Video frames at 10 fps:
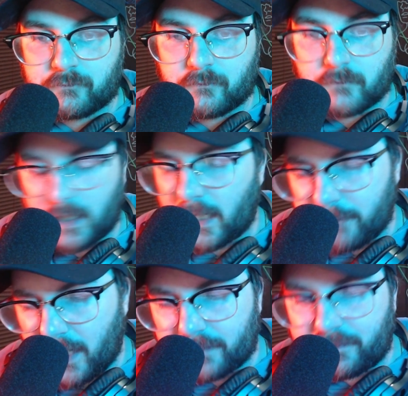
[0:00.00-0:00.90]
And I'm
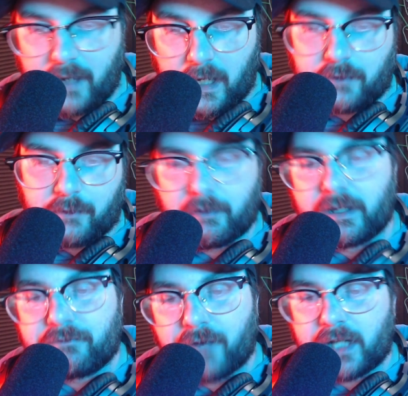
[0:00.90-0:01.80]
not saying that
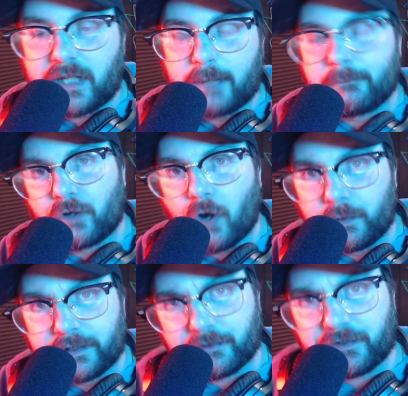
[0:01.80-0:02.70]
playing fighting games or
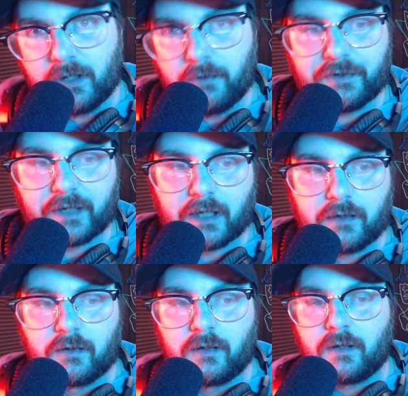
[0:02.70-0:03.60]
honing your skills in
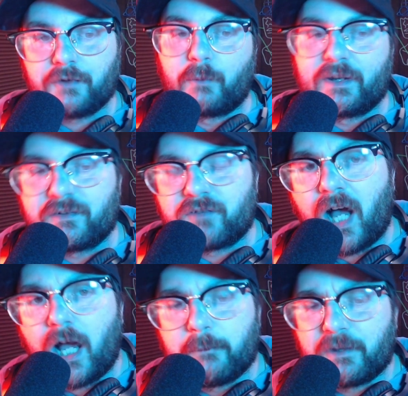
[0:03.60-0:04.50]
it is a waste of
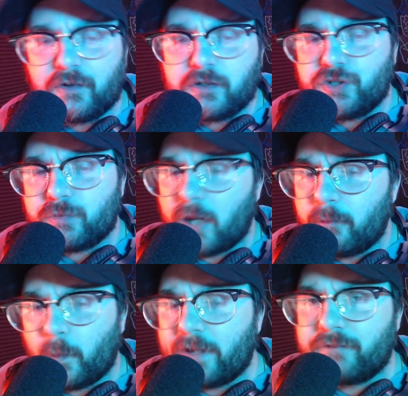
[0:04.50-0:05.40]
time. As long as you come
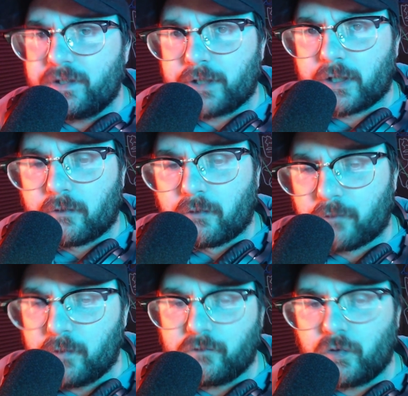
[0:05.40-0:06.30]
away feeling
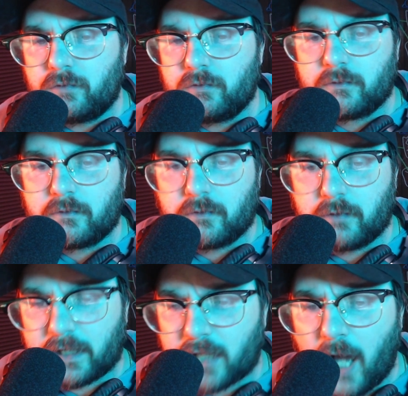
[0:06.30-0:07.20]
fruitful
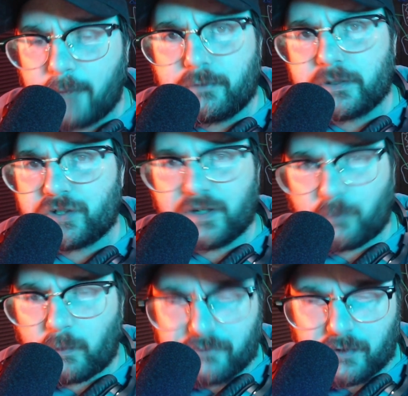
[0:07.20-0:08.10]
and accomplished,
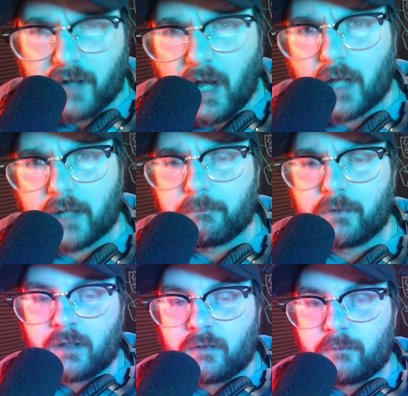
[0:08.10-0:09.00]
it's worth your time.
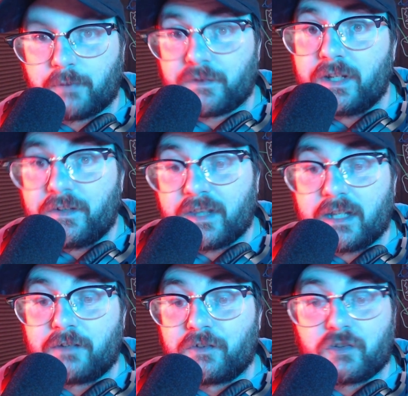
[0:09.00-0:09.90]
But these
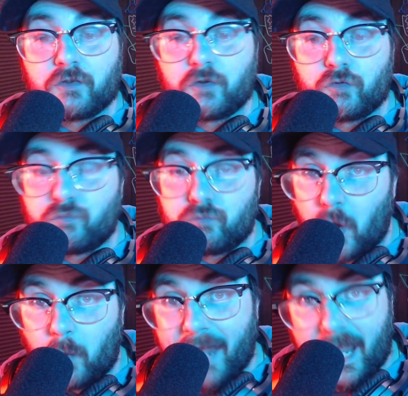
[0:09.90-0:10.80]
things
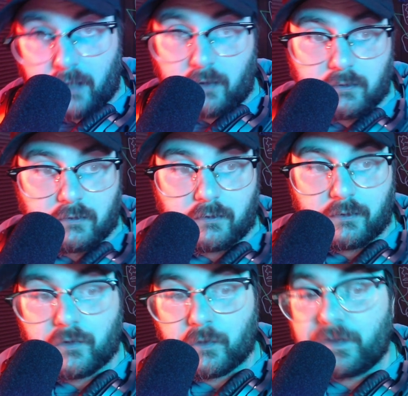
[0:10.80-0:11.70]
don't matter.
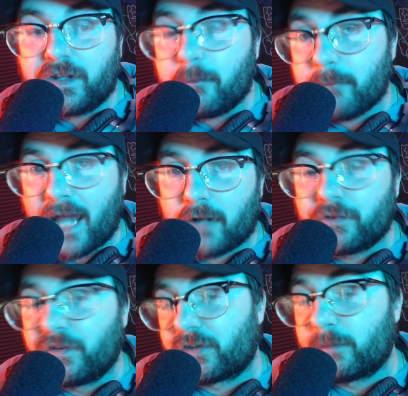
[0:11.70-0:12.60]
The only thing that
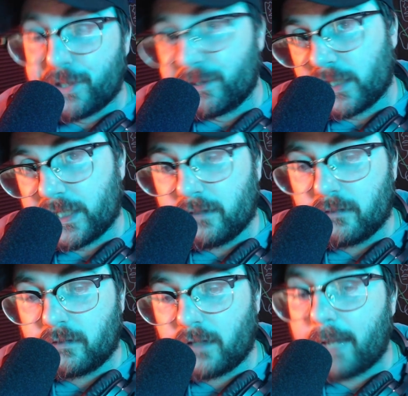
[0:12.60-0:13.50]
matters is community
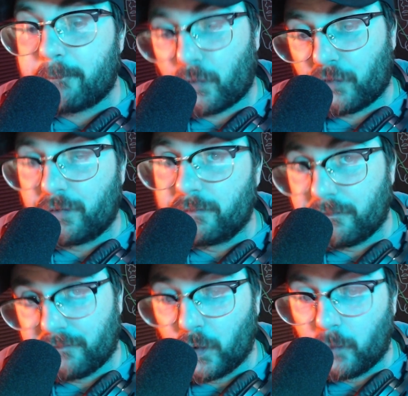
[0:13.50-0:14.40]
and personal
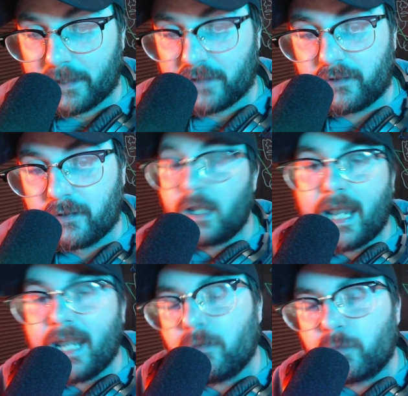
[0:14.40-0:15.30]
fulfillment,
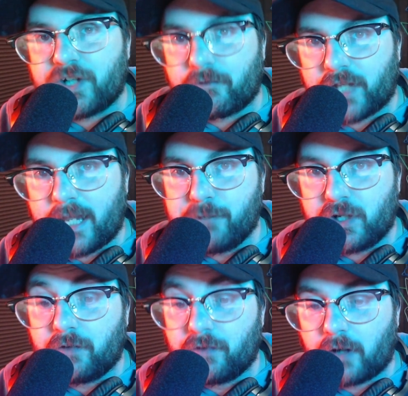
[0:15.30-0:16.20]
and whichever game you
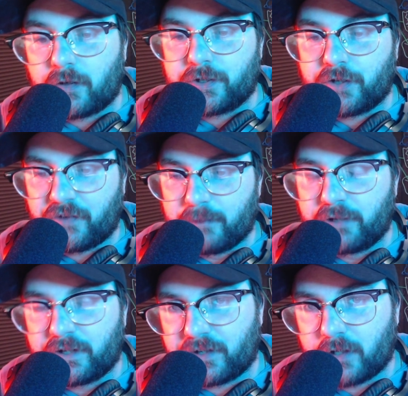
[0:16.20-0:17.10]
can dunk on your
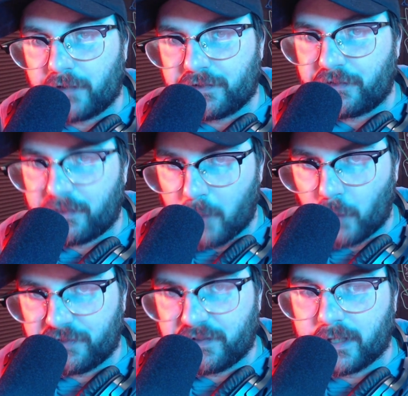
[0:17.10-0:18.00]
siblings and cousins the
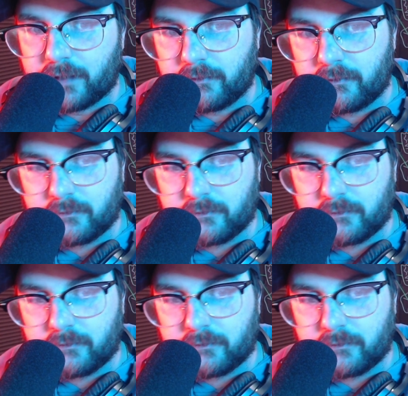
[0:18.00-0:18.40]
most in.